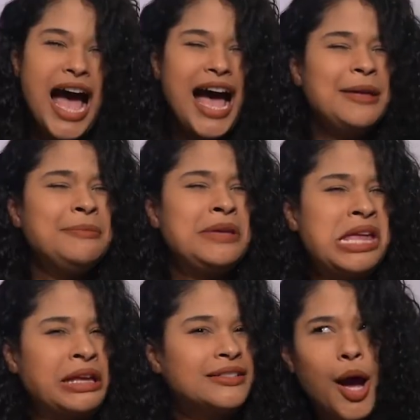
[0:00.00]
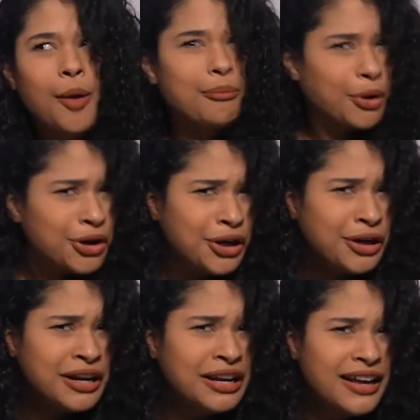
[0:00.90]
I mean, murder?
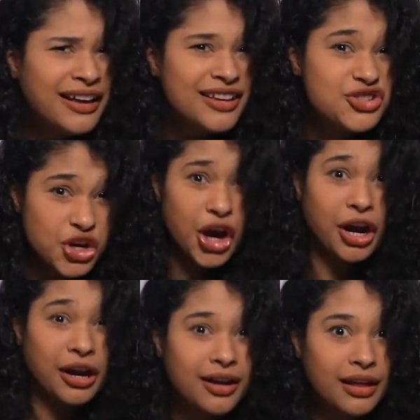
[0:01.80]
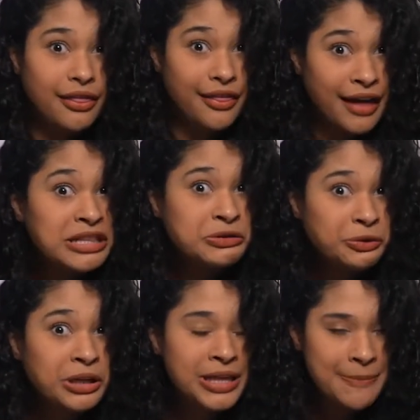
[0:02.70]
Sure, that's really